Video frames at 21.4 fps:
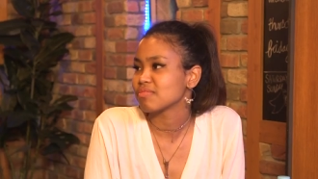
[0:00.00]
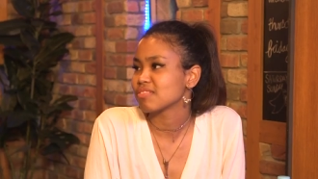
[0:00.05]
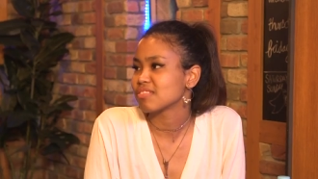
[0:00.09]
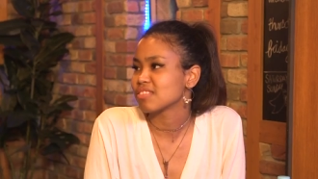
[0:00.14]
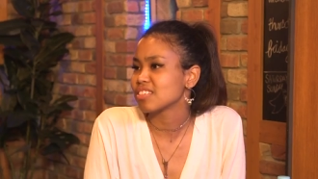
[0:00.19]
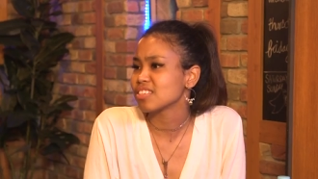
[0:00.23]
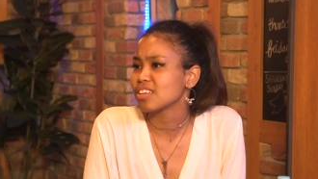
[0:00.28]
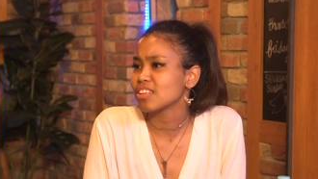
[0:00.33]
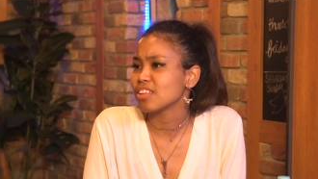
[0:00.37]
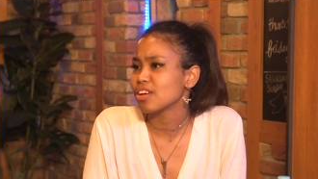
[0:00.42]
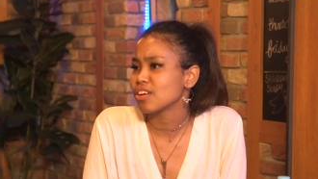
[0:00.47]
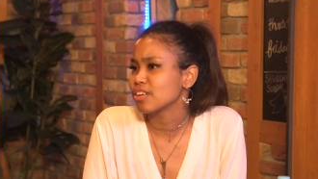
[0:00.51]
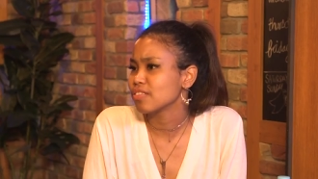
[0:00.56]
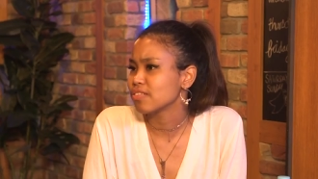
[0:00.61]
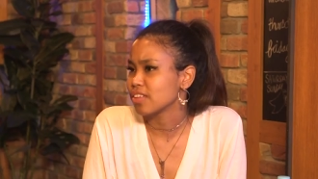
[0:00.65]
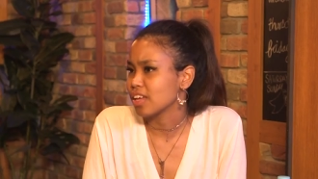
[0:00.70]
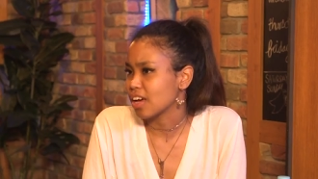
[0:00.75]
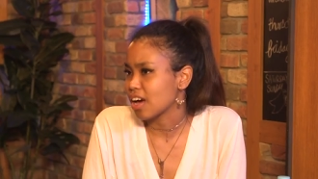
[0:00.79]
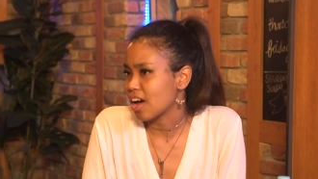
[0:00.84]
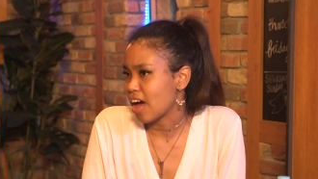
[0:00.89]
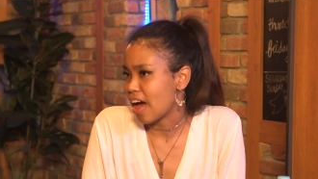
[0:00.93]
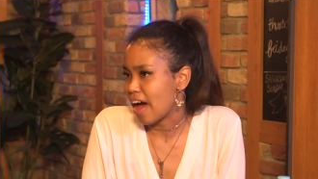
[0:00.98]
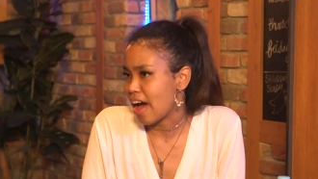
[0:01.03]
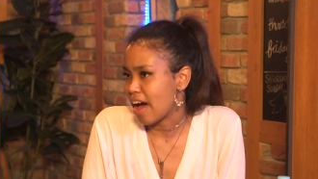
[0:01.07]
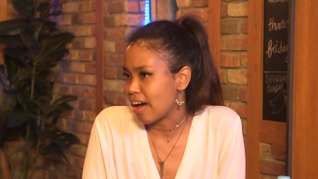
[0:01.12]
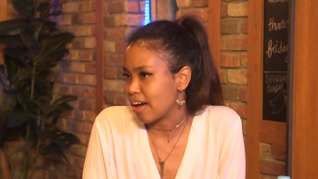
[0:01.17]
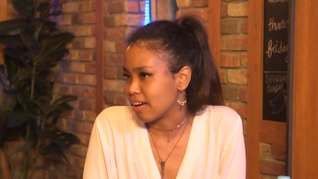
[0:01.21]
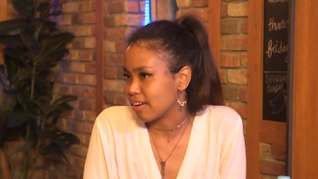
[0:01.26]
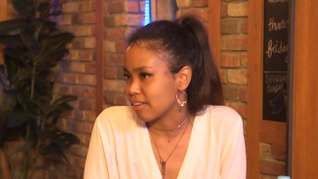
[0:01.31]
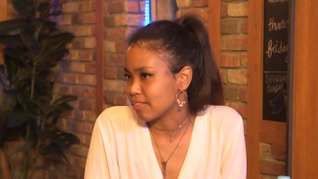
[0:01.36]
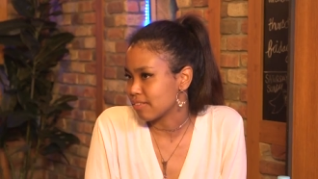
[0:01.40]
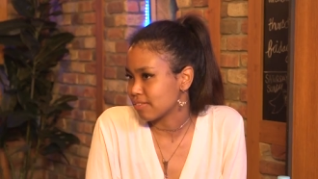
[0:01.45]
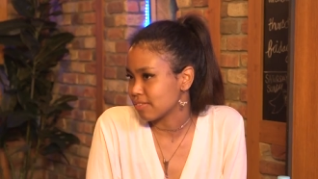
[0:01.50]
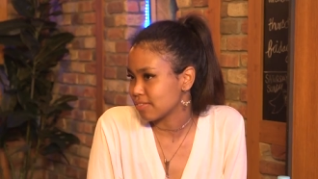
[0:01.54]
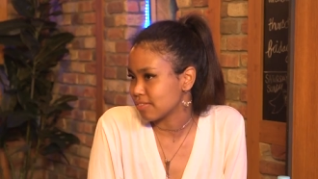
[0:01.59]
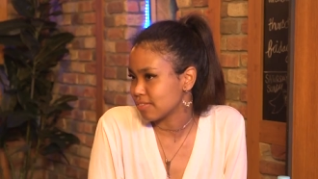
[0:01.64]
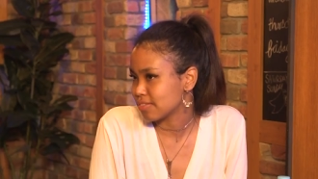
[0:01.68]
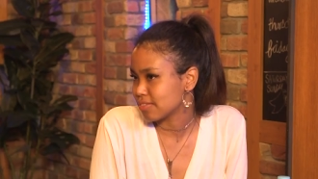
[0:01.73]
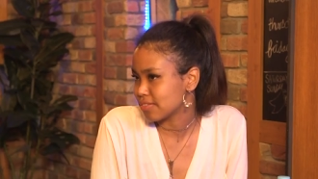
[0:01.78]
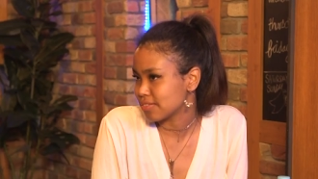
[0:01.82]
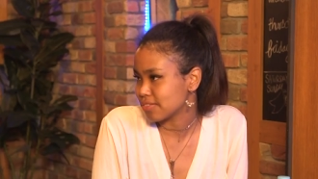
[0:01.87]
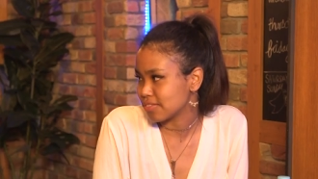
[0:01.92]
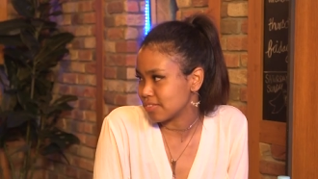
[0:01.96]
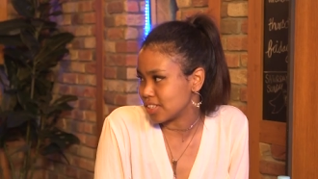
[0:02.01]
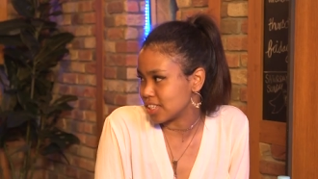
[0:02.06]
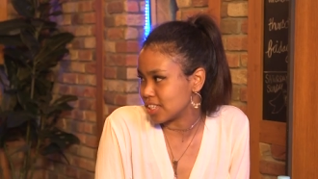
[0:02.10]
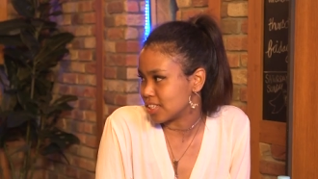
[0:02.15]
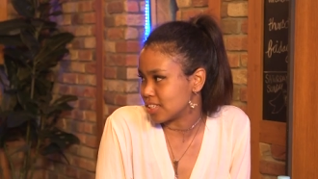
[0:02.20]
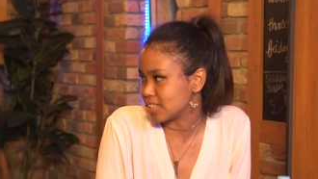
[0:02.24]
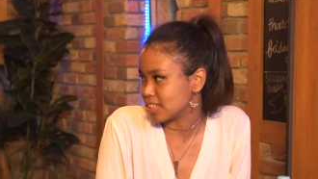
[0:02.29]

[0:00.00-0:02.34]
there's a lot of like half. And